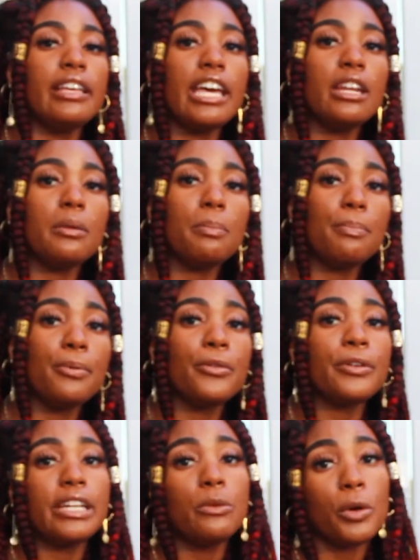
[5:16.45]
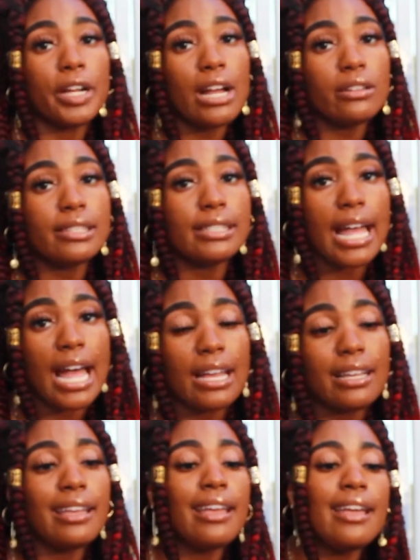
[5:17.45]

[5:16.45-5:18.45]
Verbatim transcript: get a pre-workout snack,